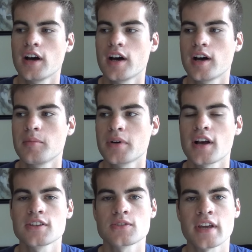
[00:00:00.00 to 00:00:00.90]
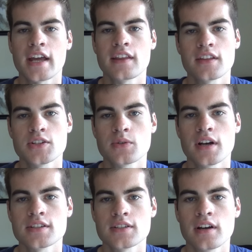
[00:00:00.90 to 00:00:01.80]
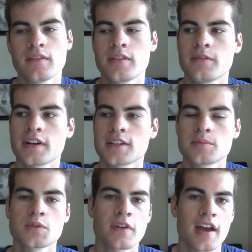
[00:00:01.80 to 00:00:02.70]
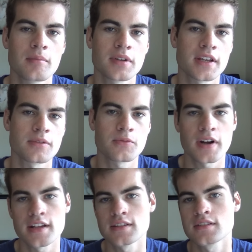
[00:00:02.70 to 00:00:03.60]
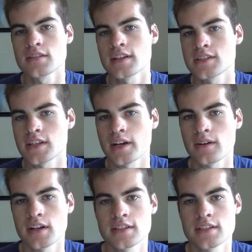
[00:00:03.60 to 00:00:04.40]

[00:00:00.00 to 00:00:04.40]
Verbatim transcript: uh, but also gaining the trust of the victim's family, friends, etc.